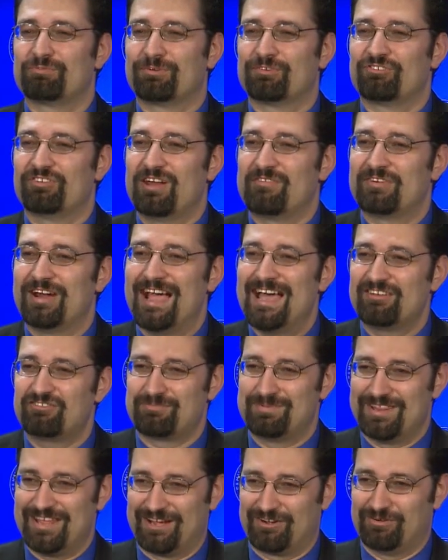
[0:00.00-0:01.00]
person to ever ask
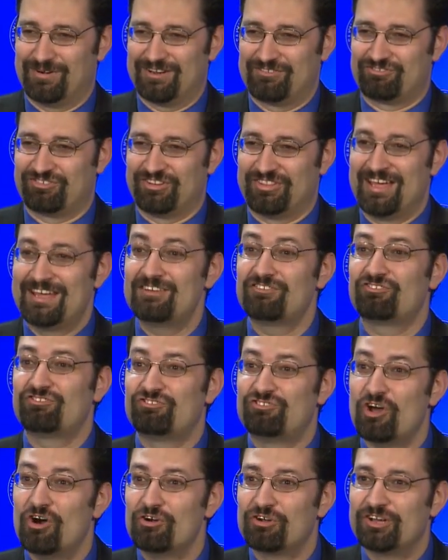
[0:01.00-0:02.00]
me that question. That is
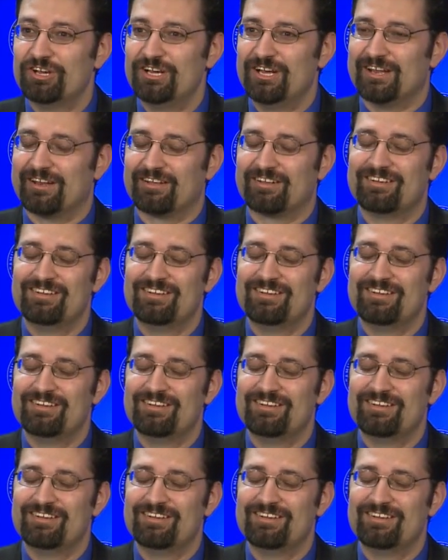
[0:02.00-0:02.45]
so good.